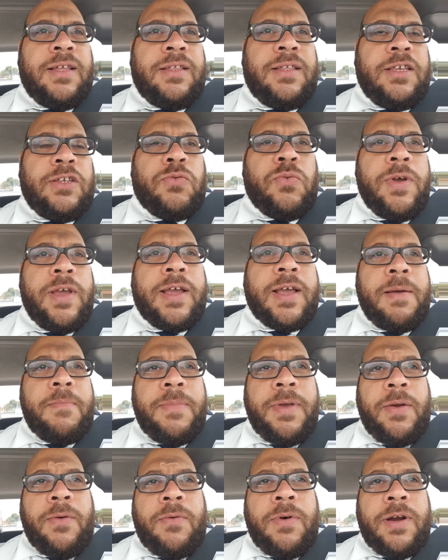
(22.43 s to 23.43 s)
This week
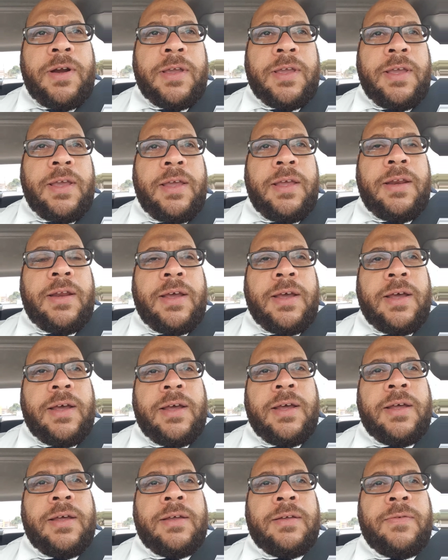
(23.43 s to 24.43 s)
I'm be working
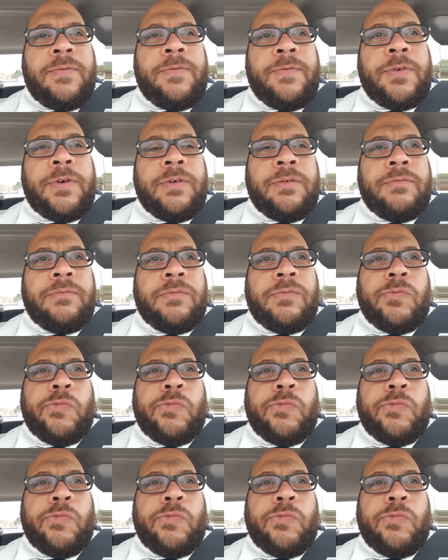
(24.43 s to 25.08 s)
from